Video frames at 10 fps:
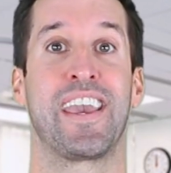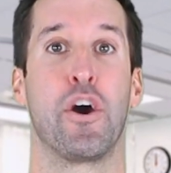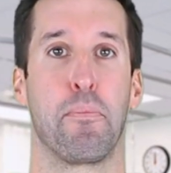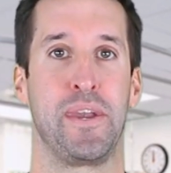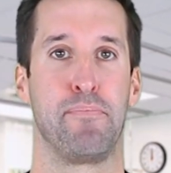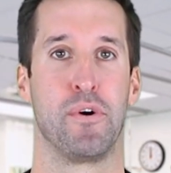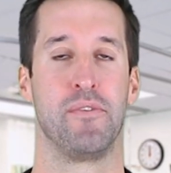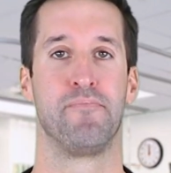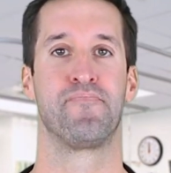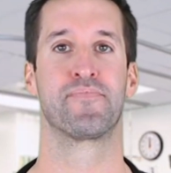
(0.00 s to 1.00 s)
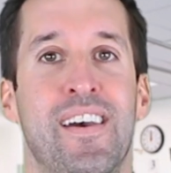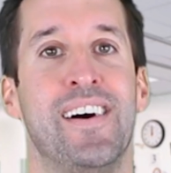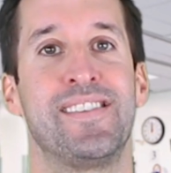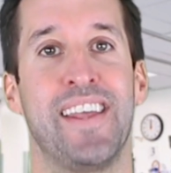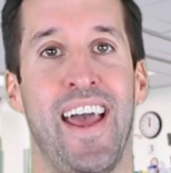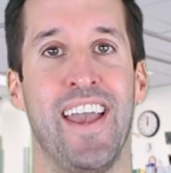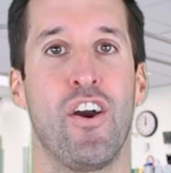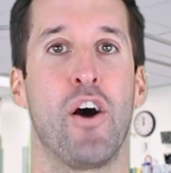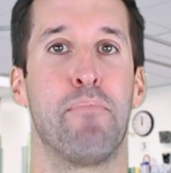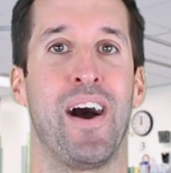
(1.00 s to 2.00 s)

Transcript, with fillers: kill people? Today on